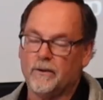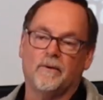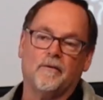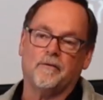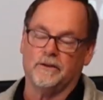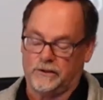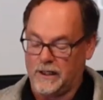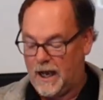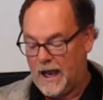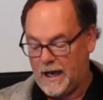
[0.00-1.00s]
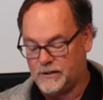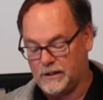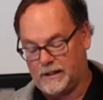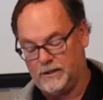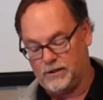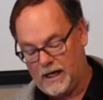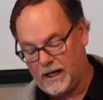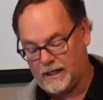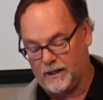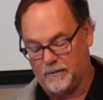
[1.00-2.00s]
reference to Isaac and
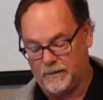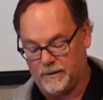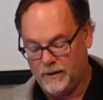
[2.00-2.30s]
Jacob,